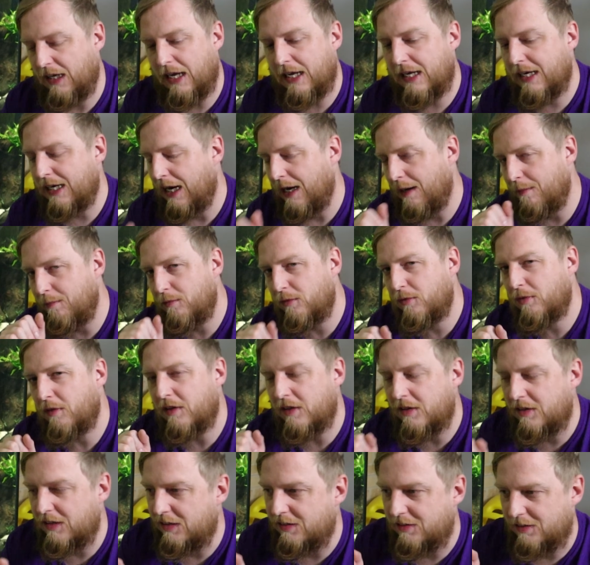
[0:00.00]
It comes with
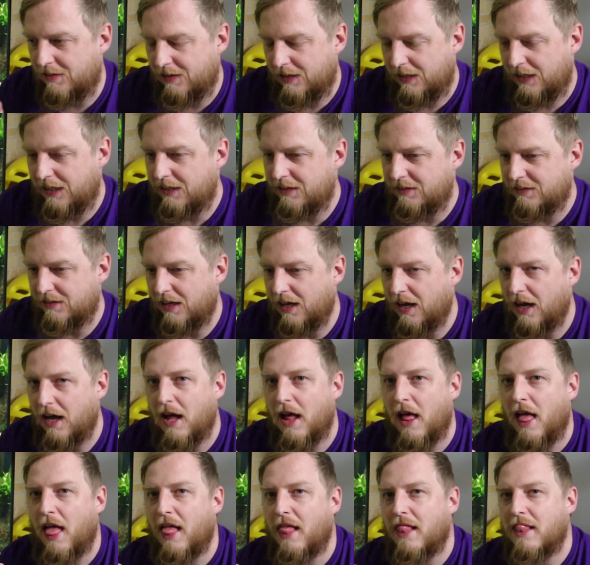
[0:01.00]
a decent heater.
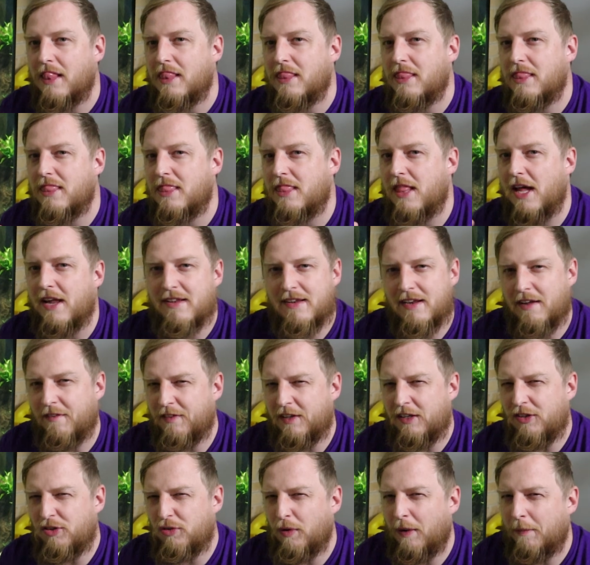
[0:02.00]
There's
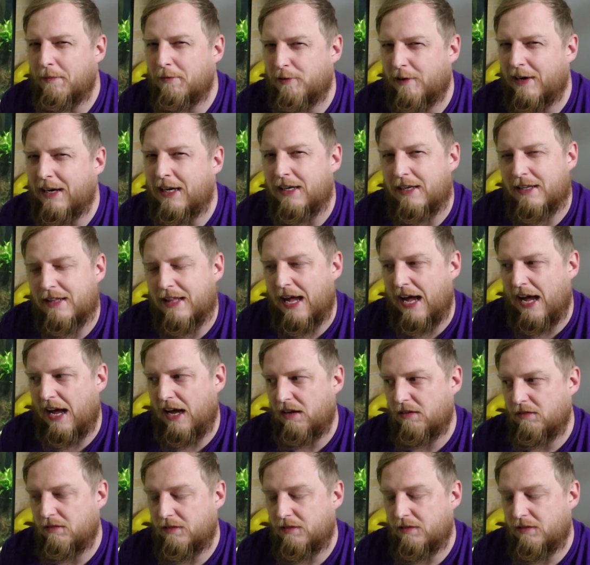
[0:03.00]
nothing to upgrade there.